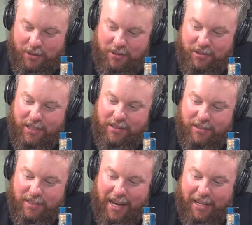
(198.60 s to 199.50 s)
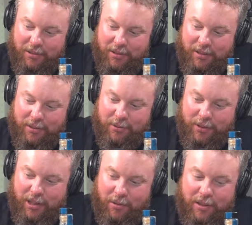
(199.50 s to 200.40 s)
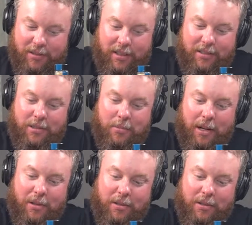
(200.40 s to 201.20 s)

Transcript: you see the title of this one, though, and it's smaller.